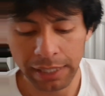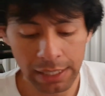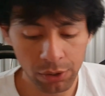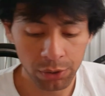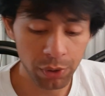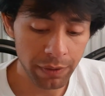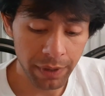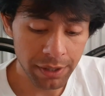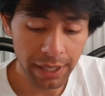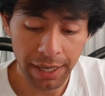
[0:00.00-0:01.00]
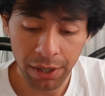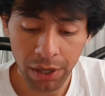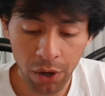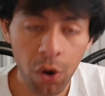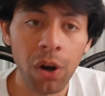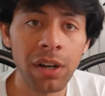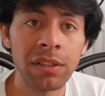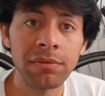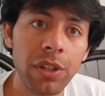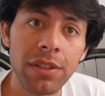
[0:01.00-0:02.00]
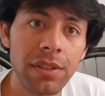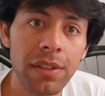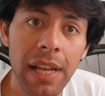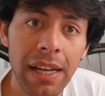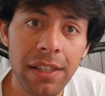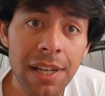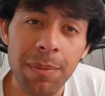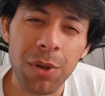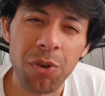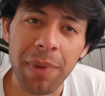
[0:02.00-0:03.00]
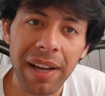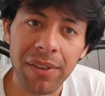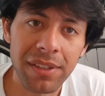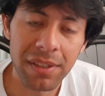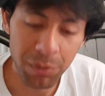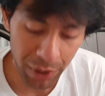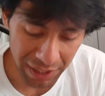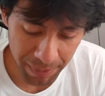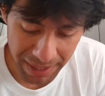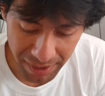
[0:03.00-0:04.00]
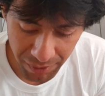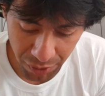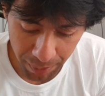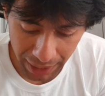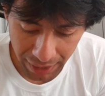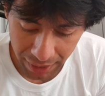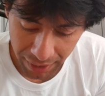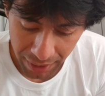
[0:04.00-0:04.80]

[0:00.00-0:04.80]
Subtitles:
is also a differentiator on what's like a cheaper road bike versus a more expensive road bike.